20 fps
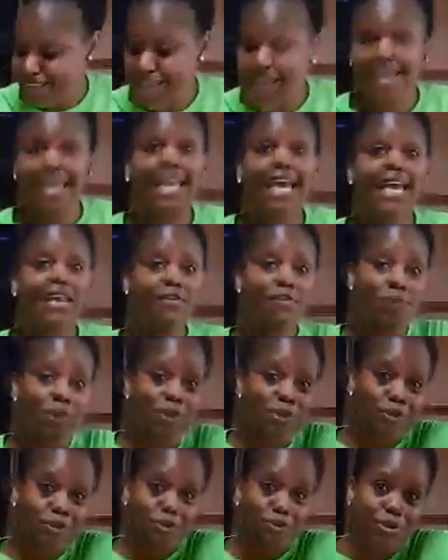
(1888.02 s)
Again, when
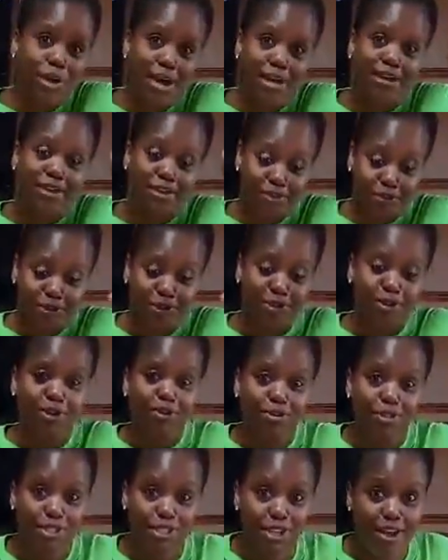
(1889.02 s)
you don't know how to use your
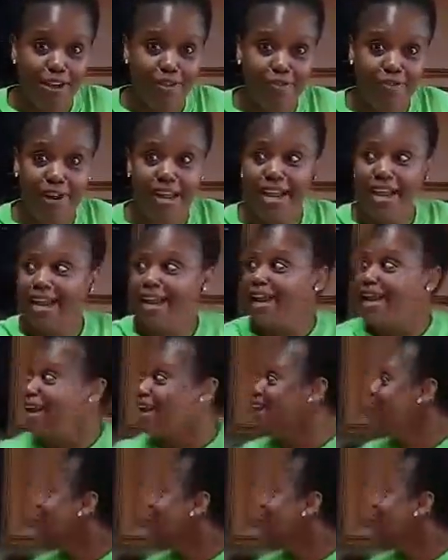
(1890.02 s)
own stuff, right?